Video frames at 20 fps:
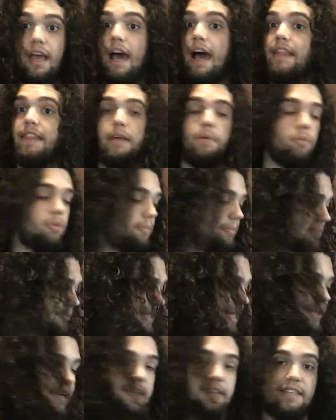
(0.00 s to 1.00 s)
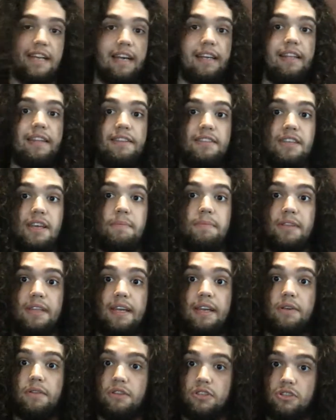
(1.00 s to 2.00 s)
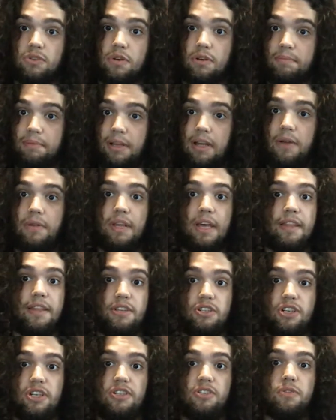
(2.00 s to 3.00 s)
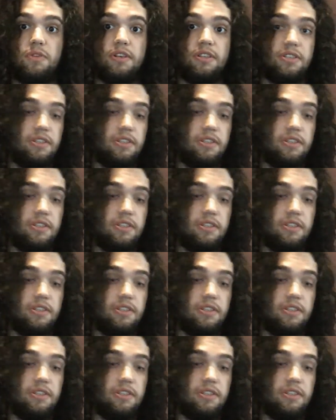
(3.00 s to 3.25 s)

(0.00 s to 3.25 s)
and then we'll be playing exactly the same thing on the string below that, the G string.